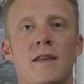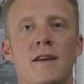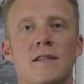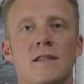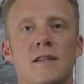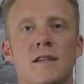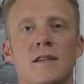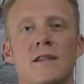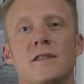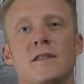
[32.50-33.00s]

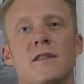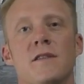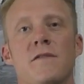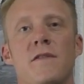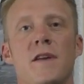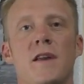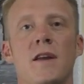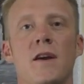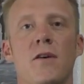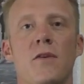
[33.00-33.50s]
This is the
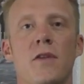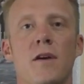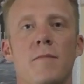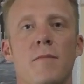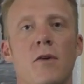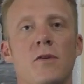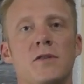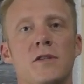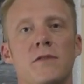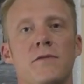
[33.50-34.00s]
video that
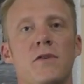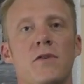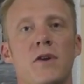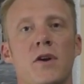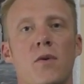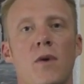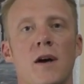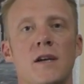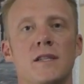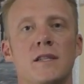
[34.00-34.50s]
most of you
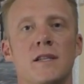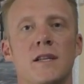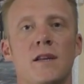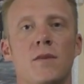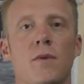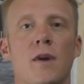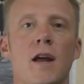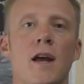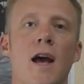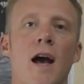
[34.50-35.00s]
requested
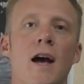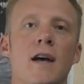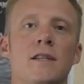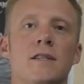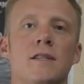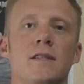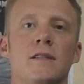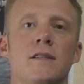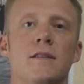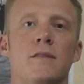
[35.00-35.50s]
when I
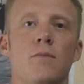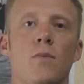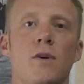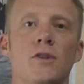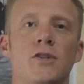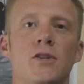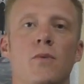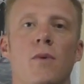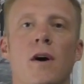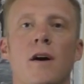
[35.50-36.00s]
asked
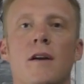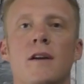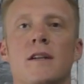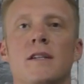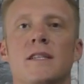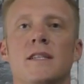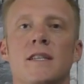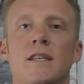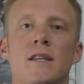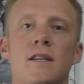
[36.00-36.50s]
what you wanted to
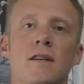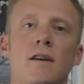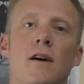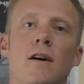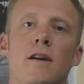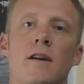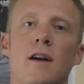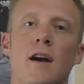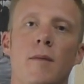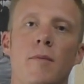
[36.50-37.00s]
see
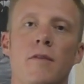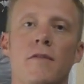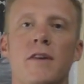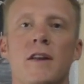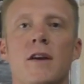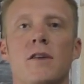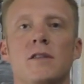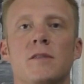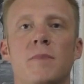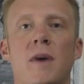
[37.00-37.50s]
on a couple
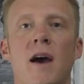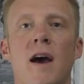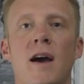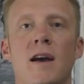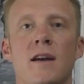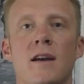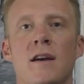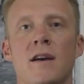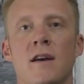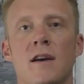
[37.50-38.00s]
videos
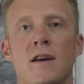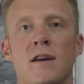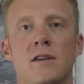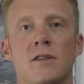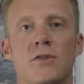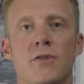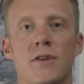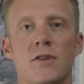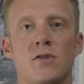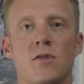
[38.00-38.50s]
back.
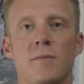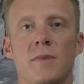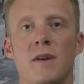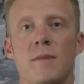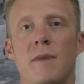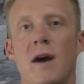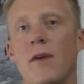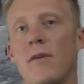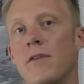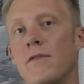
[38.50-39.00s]
So this will be
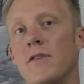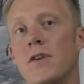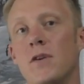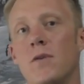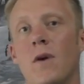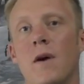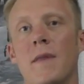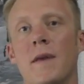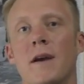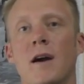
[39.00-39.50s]
my
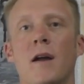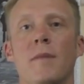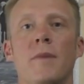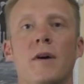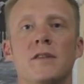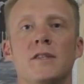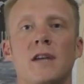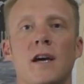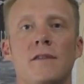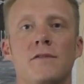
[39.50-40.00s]
review on the gun
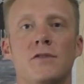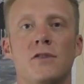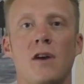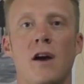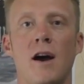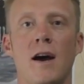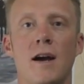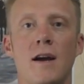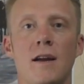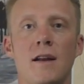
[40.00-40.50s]
belts I've
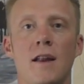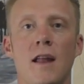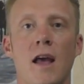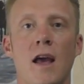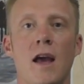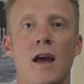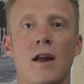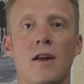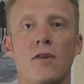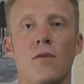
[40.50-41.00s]
tried
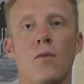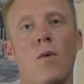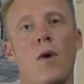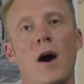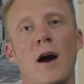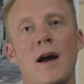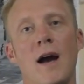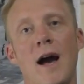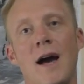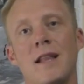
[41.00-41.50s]
and
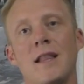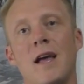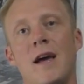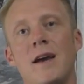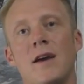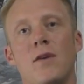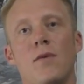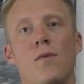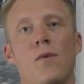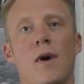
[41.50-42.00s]
why I
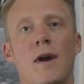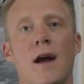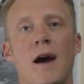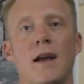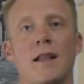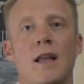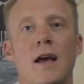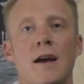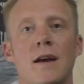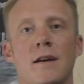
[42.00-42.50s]
like what I
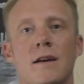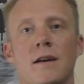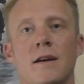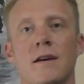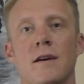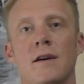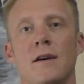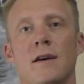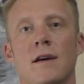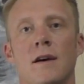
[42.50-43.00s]
like.
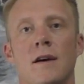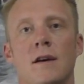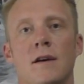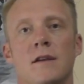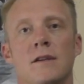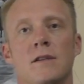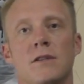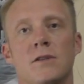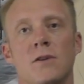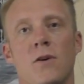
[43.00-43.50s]

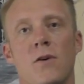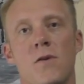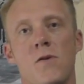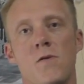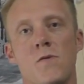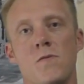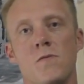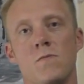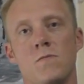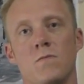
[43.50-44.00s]

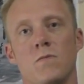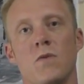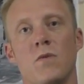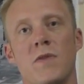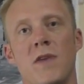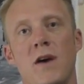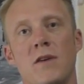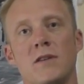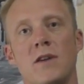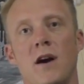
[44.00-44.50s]
So
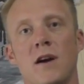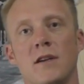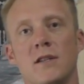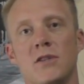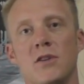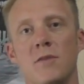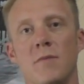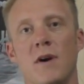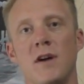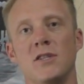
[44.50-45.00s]
without talking
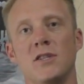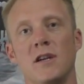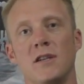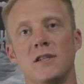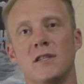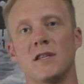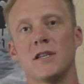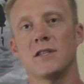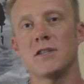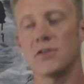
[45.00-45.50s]
too much, I'll
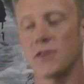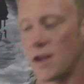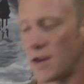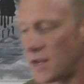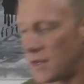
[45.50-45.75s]
just get straight